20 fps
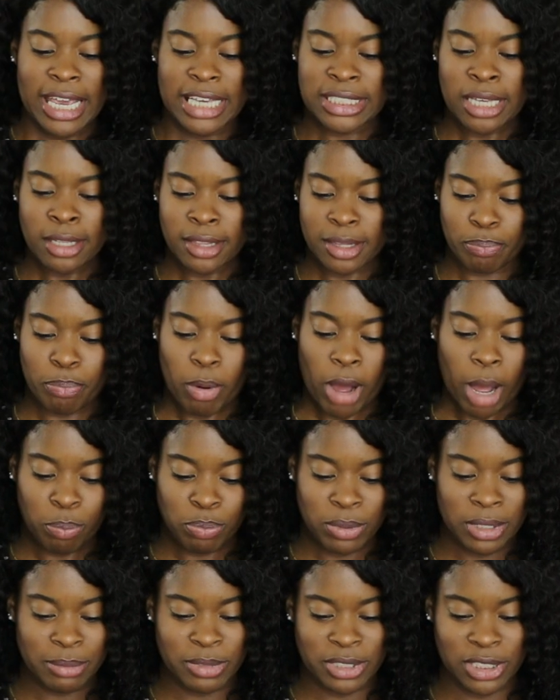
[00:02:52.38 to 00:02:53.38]
is it
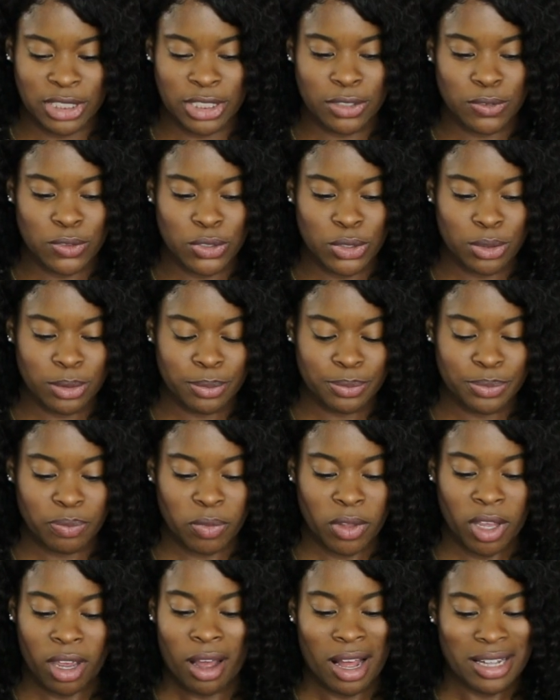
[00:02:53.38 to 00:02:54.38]
poplin material?
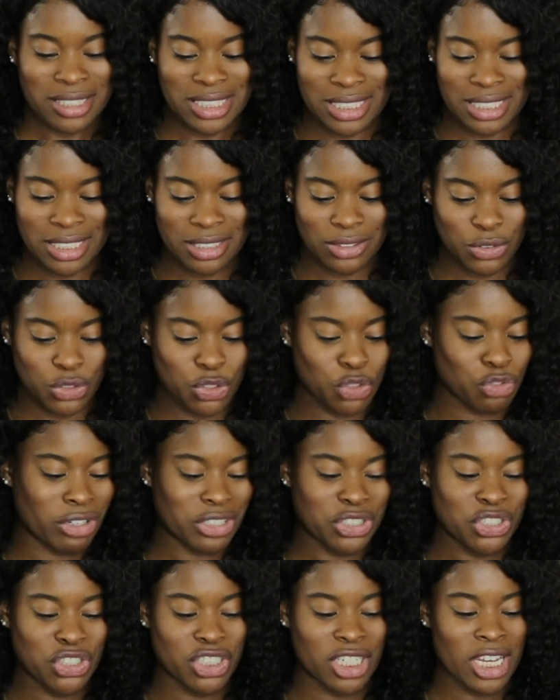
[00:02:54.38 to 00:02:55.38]
Cotton,
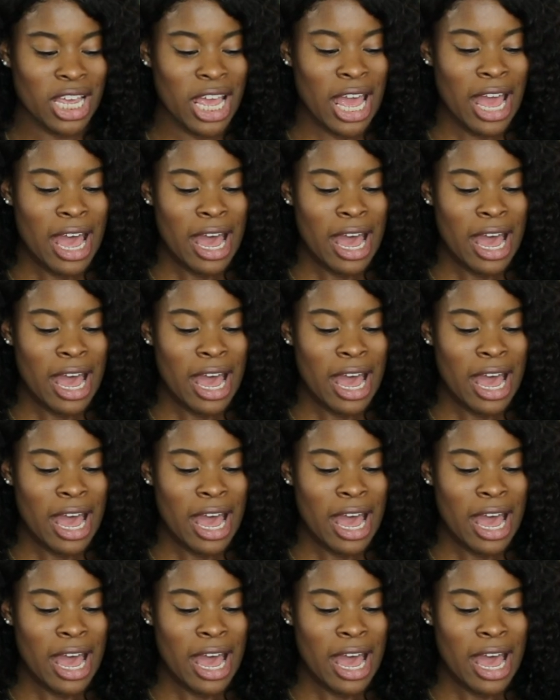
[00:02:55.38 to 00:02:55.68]
stretchy.